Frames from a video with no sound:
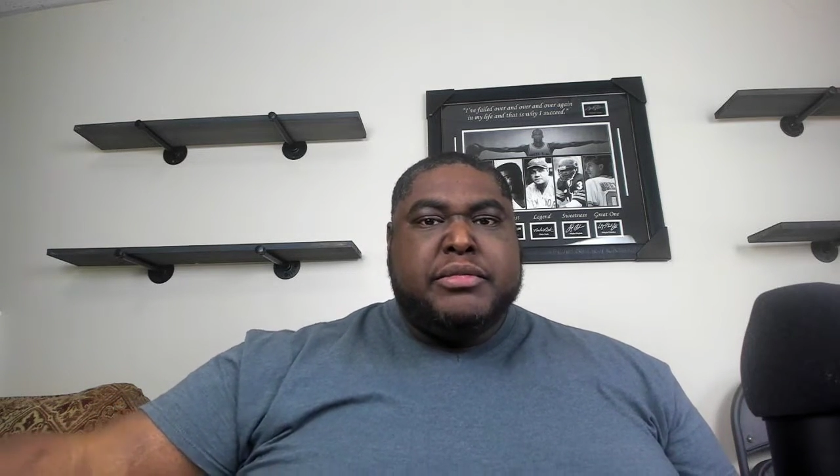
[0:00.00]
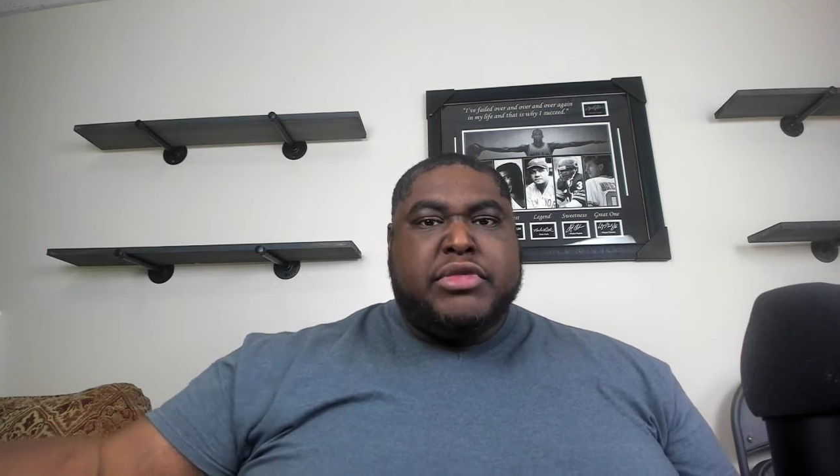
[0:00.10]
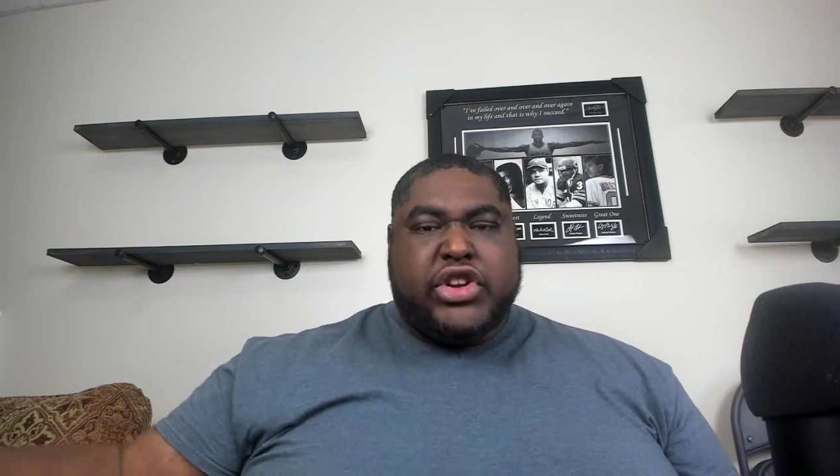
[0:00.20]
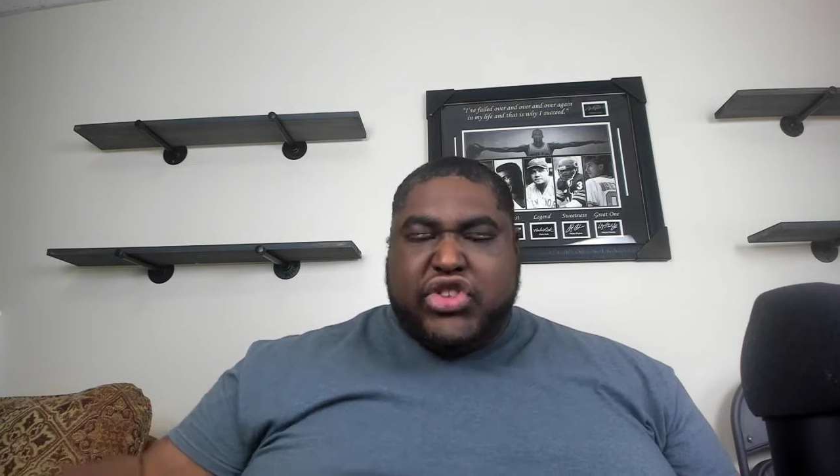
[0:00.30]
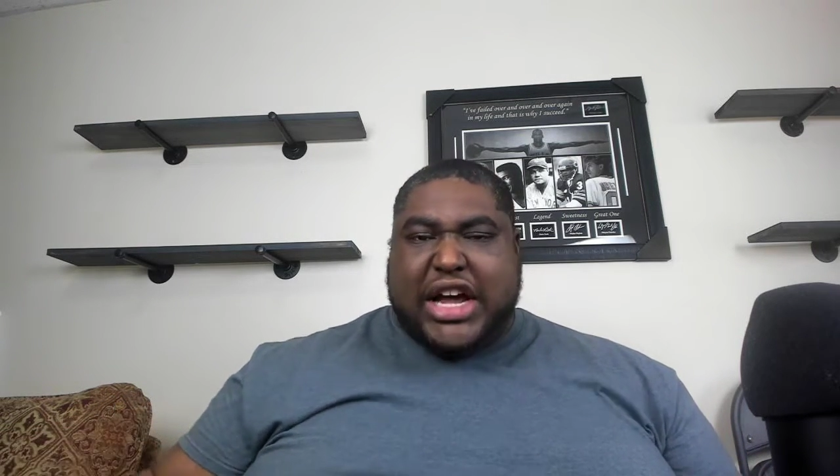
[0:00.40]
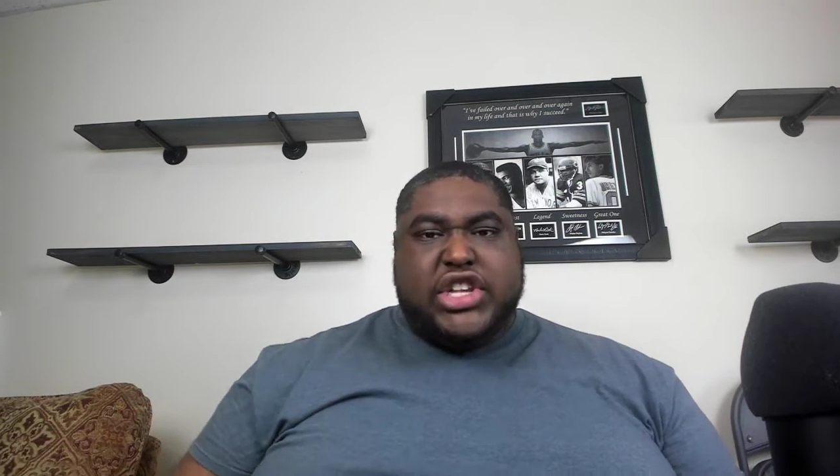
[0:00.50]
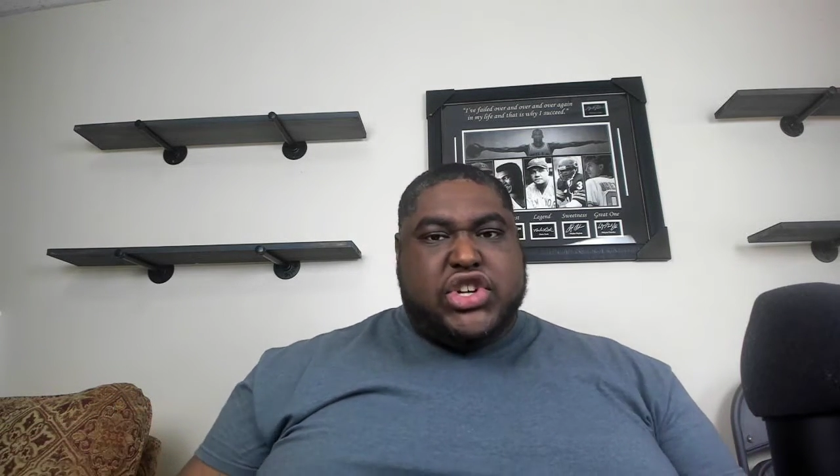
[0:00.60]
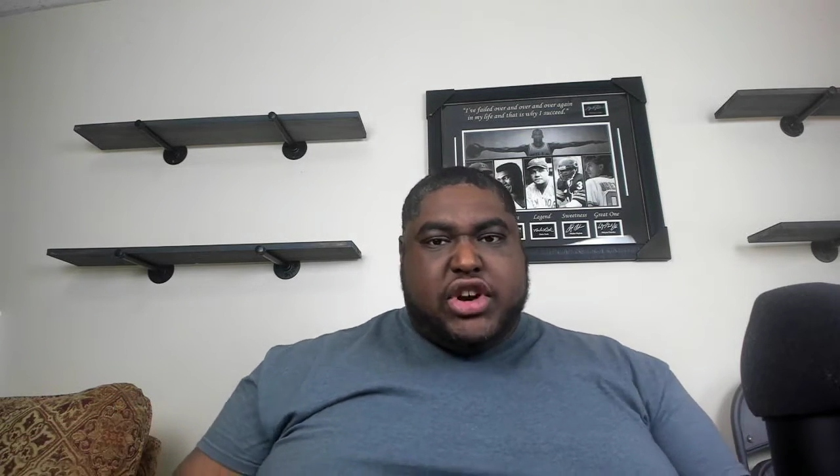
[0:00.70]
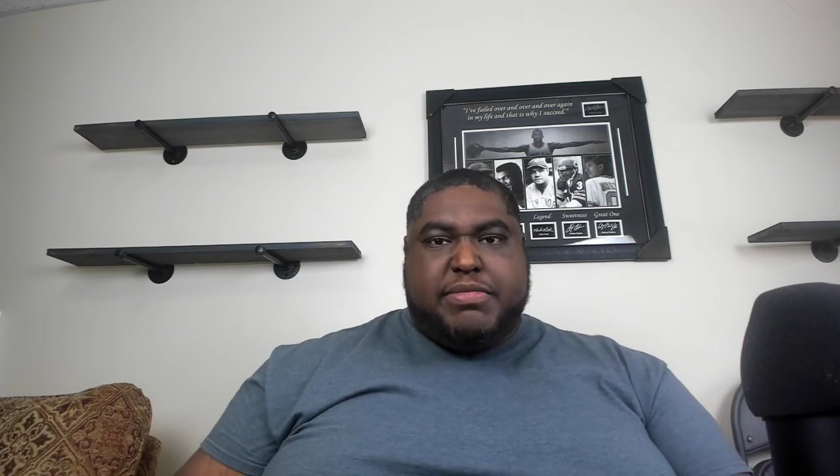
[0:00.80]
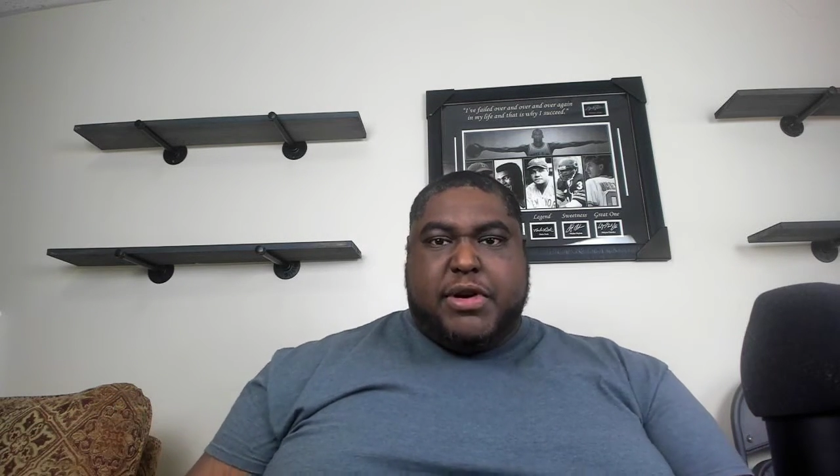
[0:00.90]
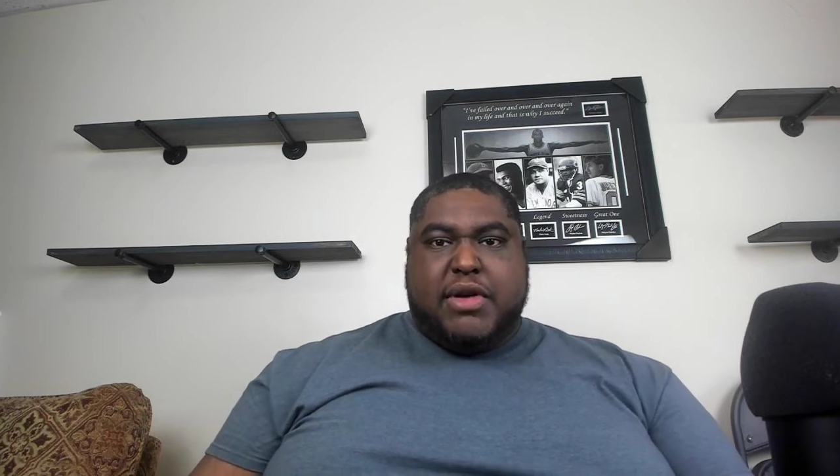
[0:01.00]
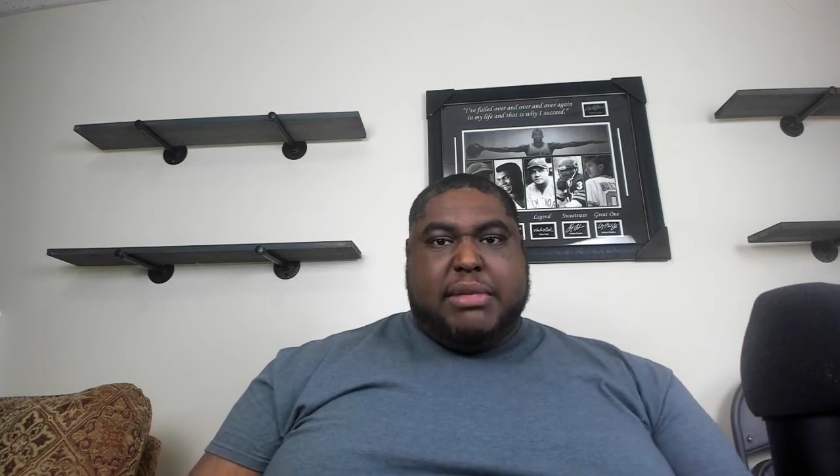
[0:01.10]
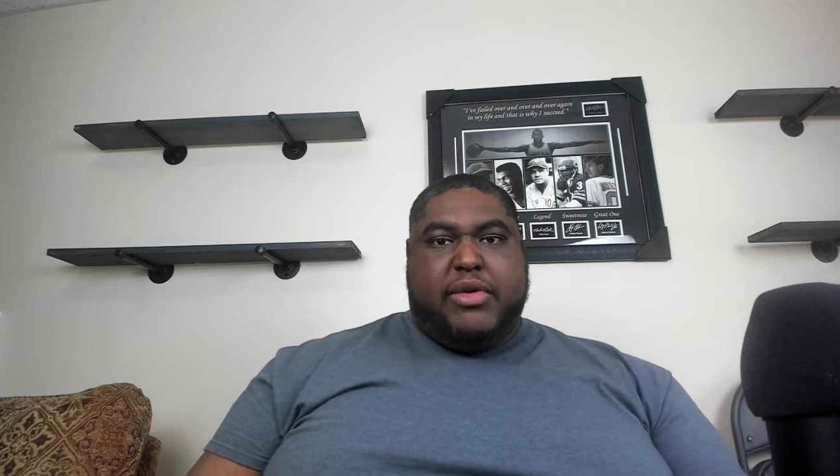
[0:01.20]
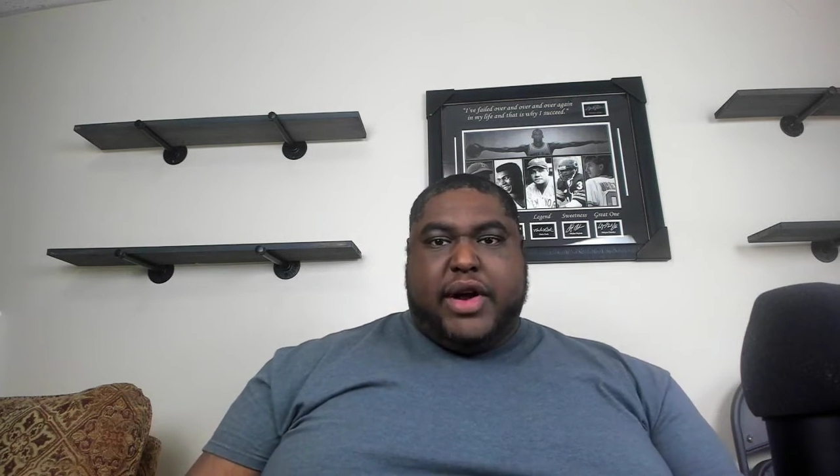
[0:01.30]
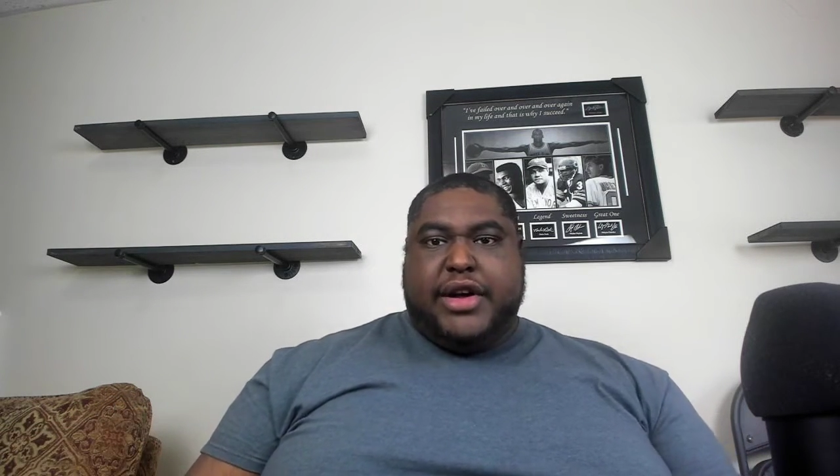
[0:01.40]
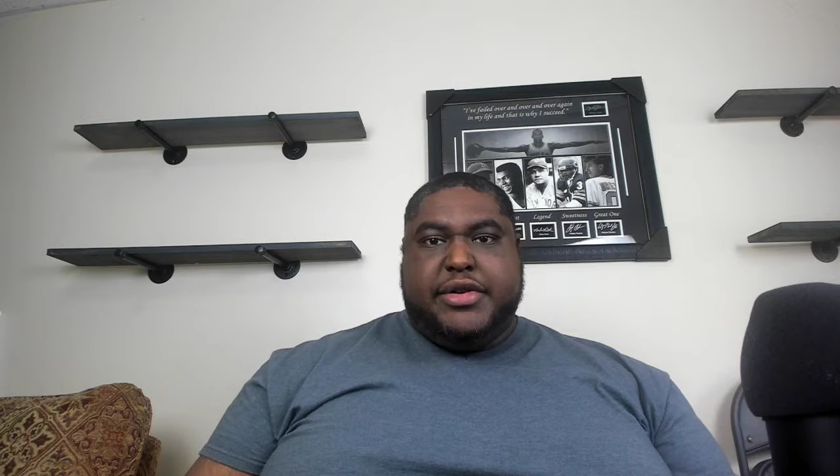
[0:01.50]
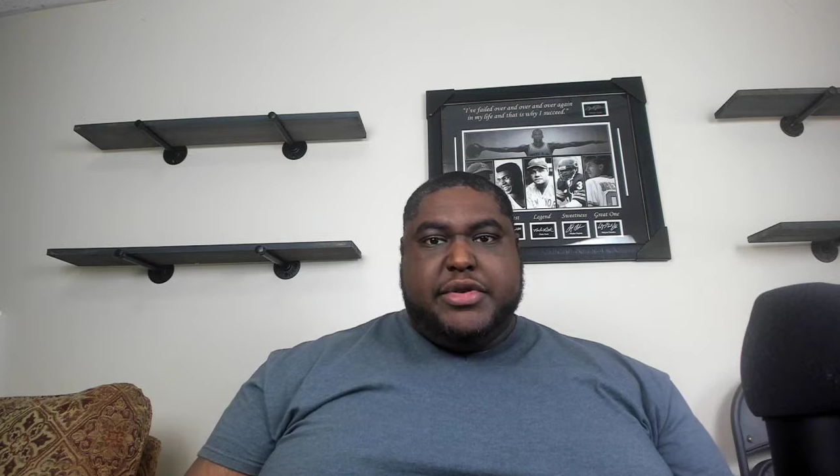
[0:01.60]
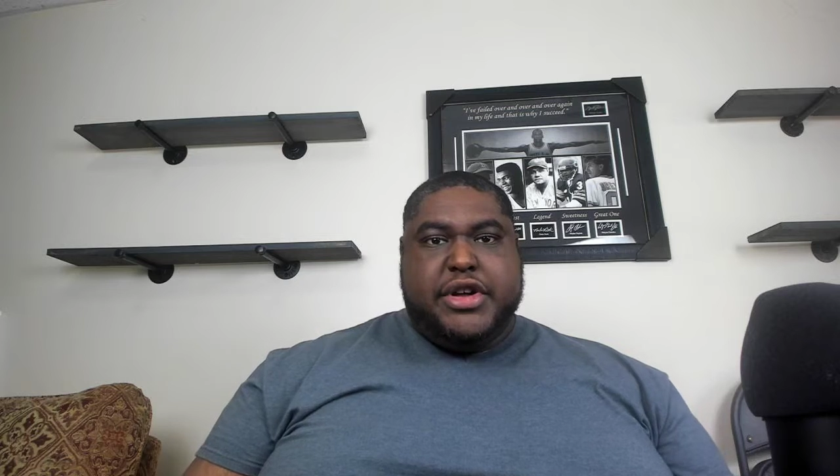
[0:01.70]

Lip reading: and tried to turn the program around.